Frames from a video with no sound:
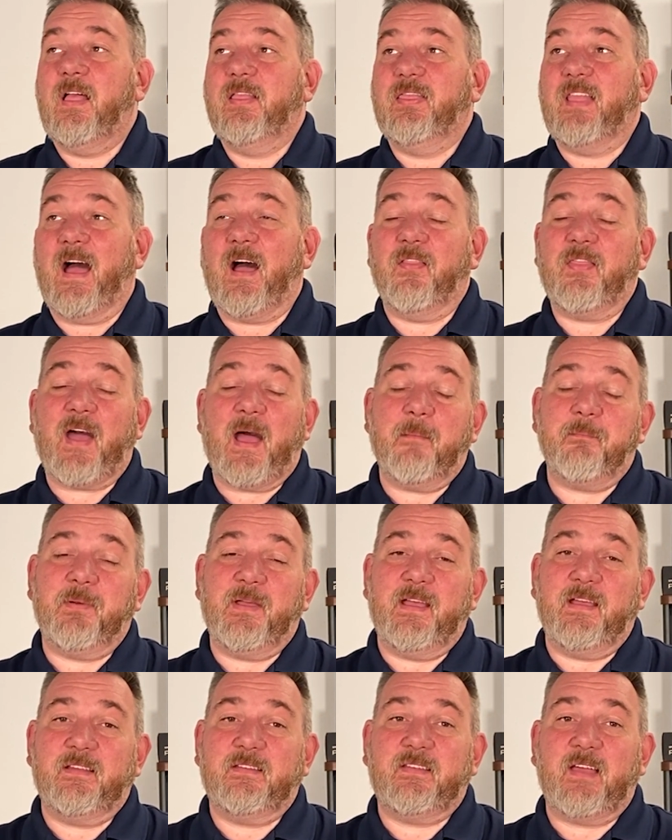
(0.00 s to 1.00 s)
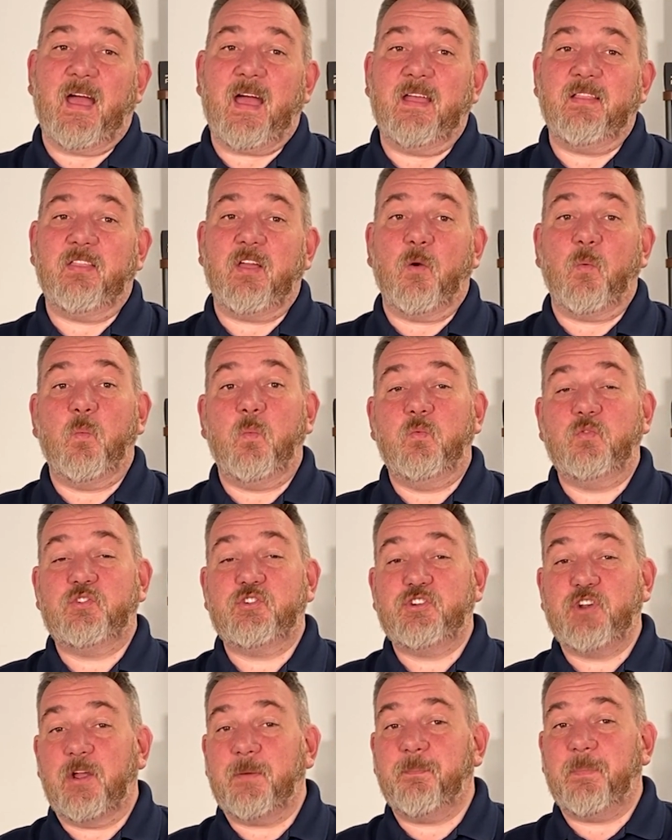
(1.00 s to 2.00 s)
Now, that being said, there
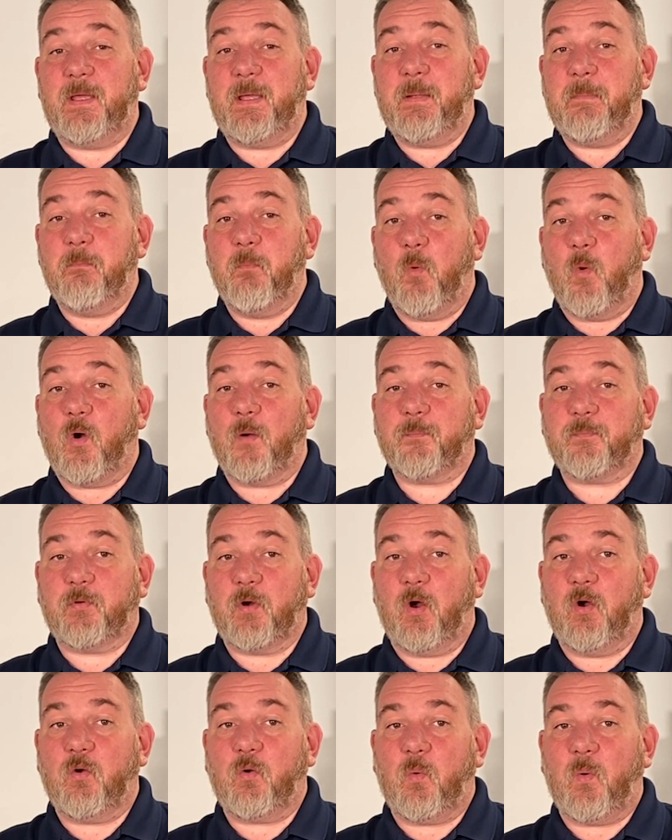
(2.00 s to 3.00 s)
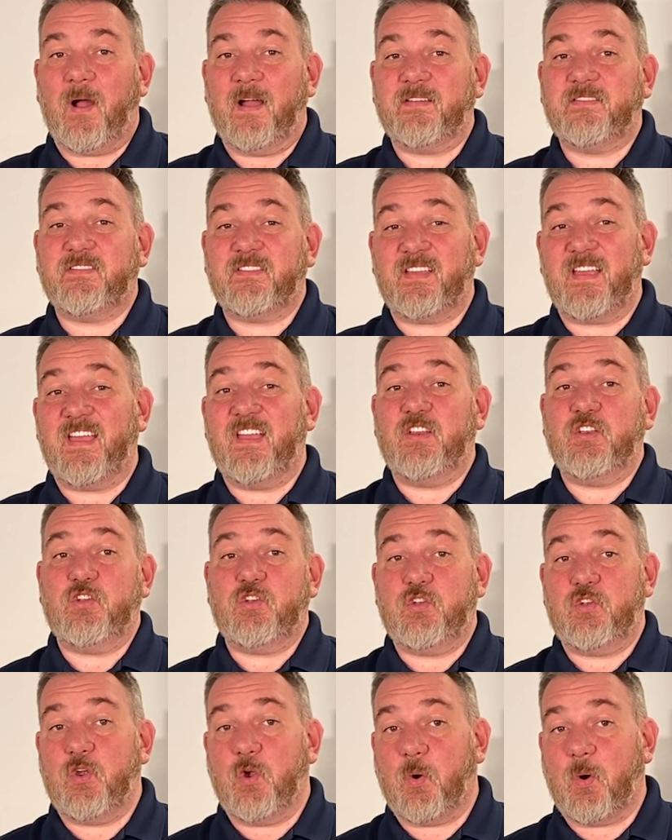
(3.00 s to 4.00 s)
should be more ProQuests
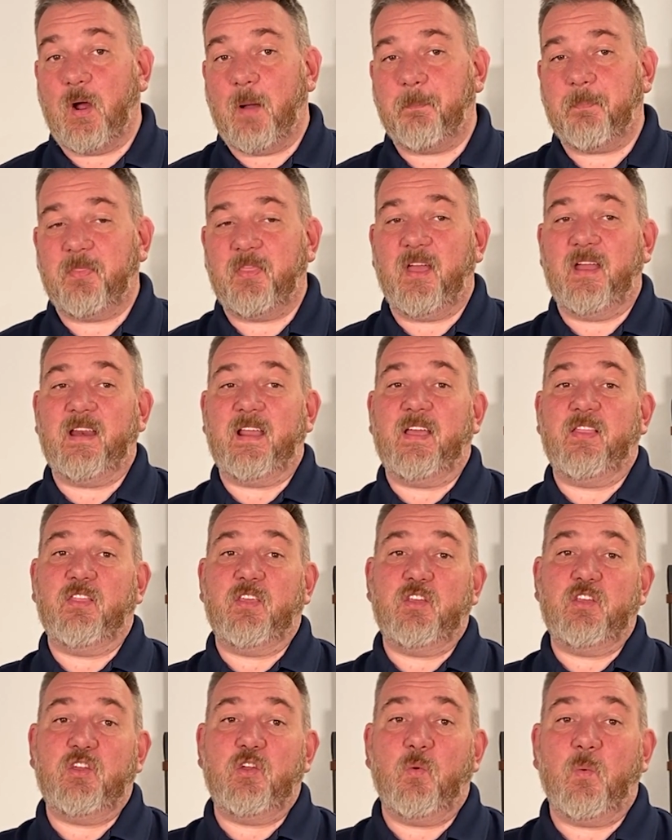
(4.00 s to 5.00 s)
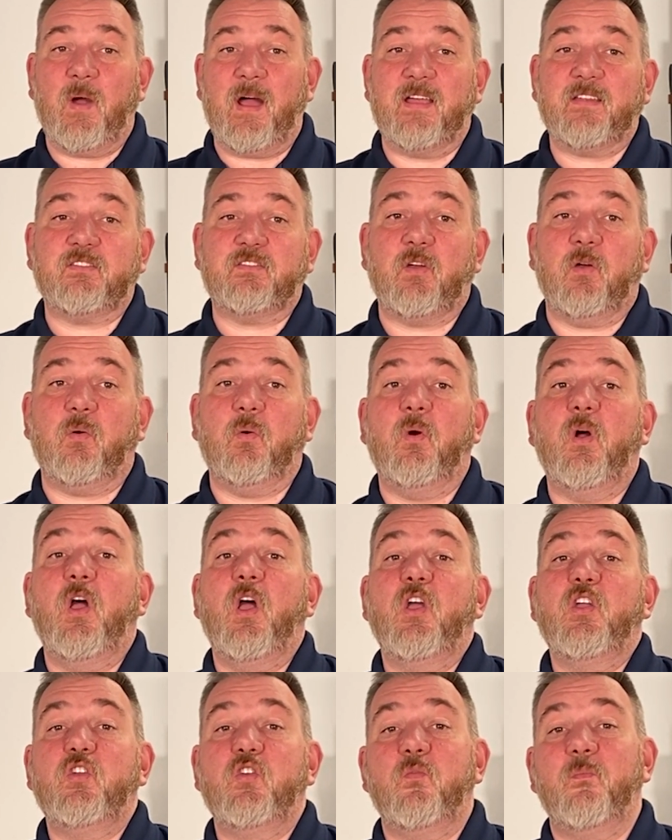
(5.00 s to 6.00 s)
in Europe than in the US, so
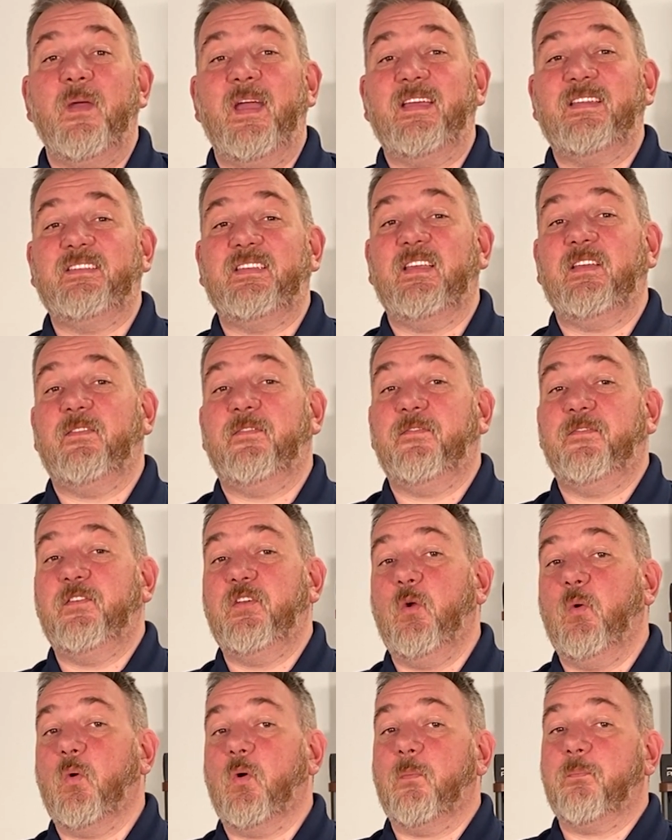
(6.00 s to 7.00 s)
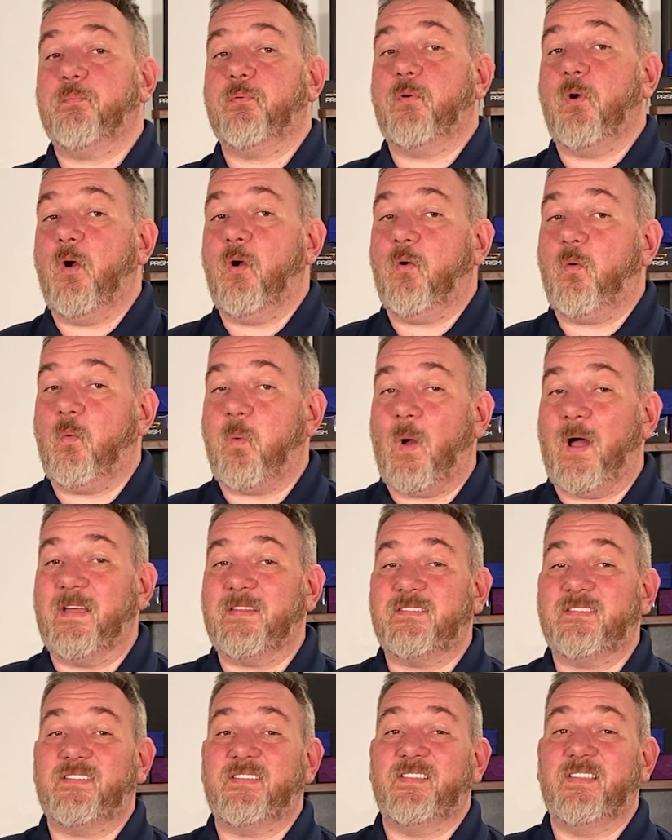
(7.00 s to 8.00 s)
you may see fewer
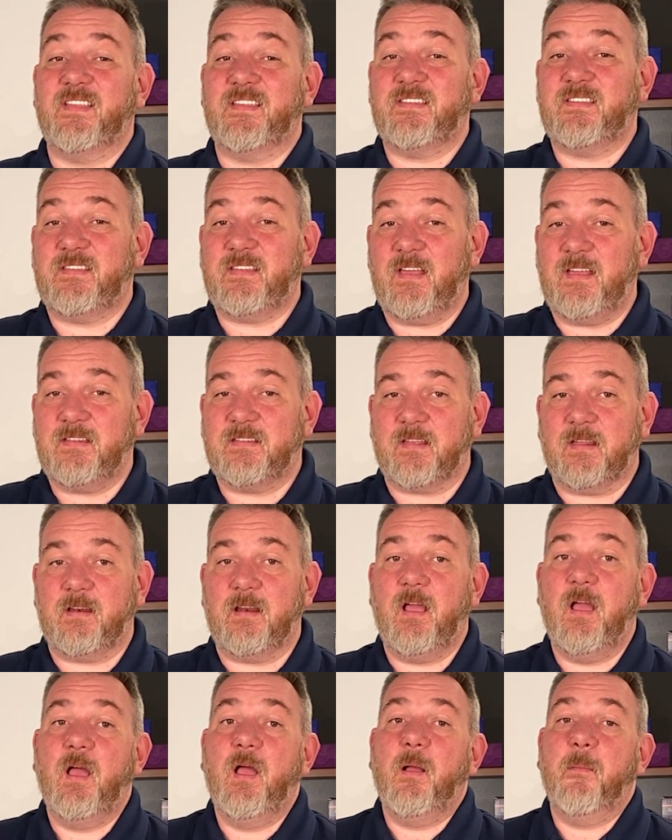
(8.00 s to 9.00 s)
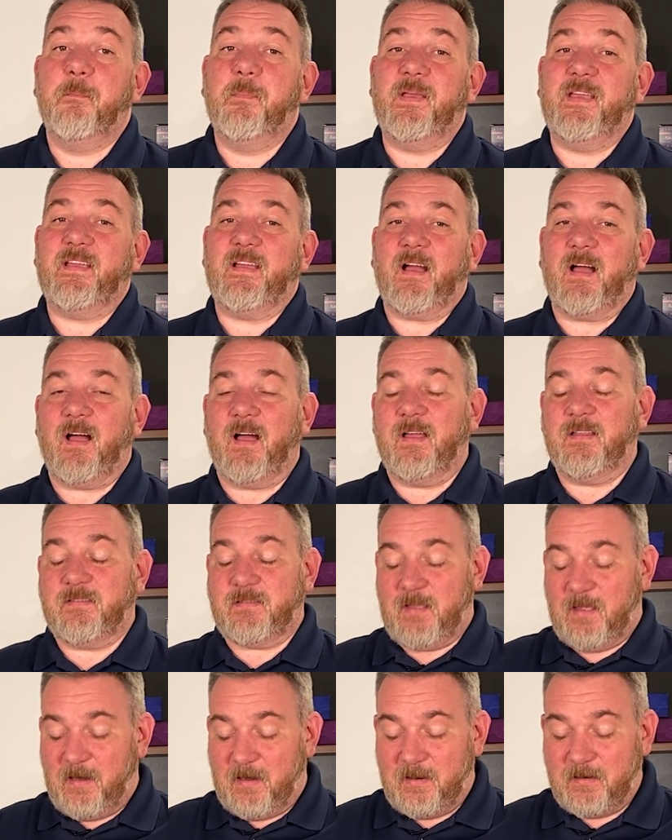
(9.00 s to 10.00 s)
ProQuests this season
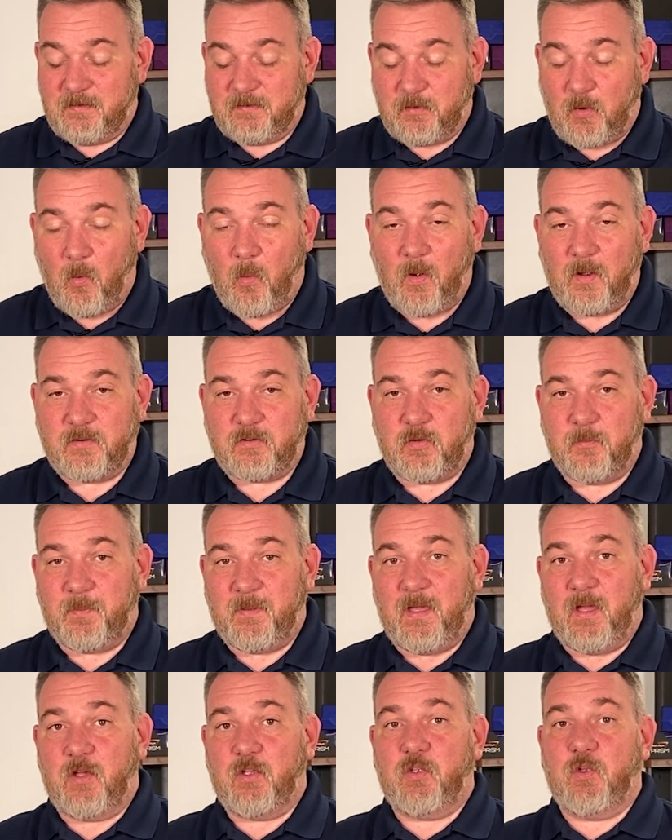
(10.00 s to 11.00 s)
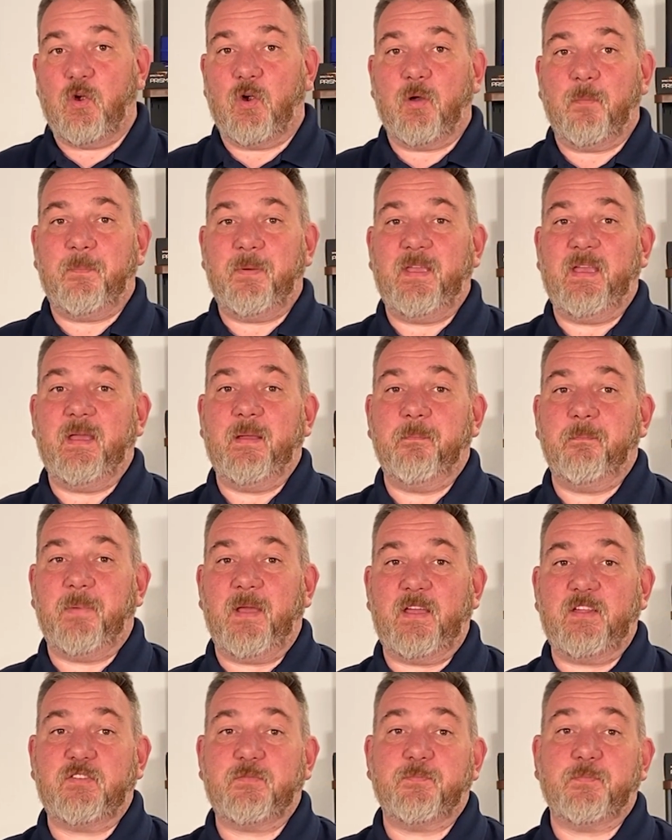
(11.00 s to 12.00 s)
because it is going to be a
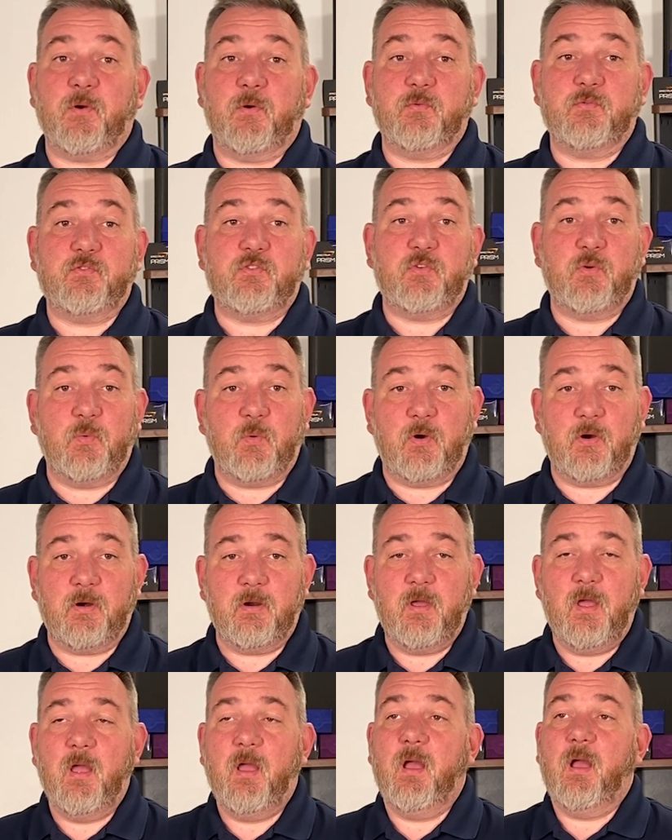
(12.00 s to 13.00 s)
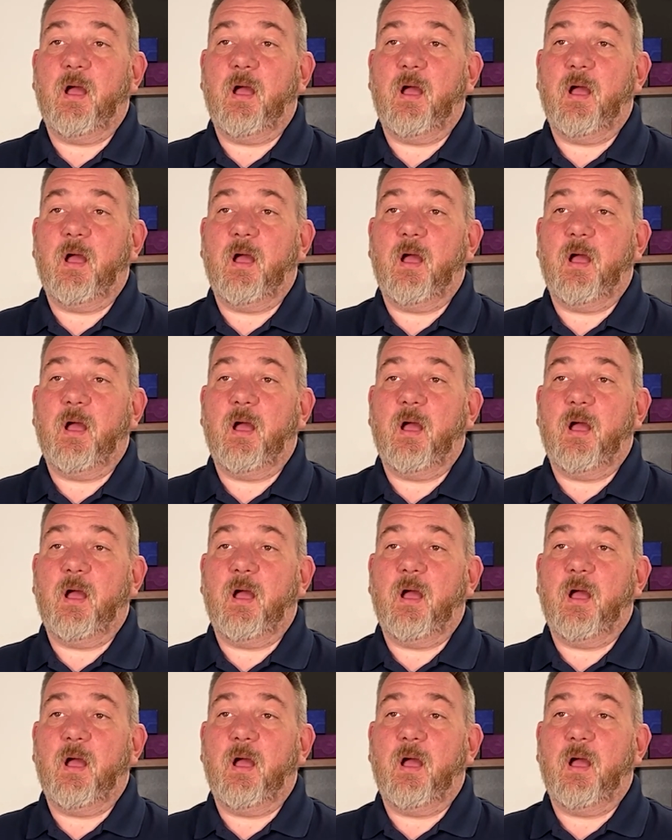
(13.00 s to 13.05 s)
European-based Pro Tour.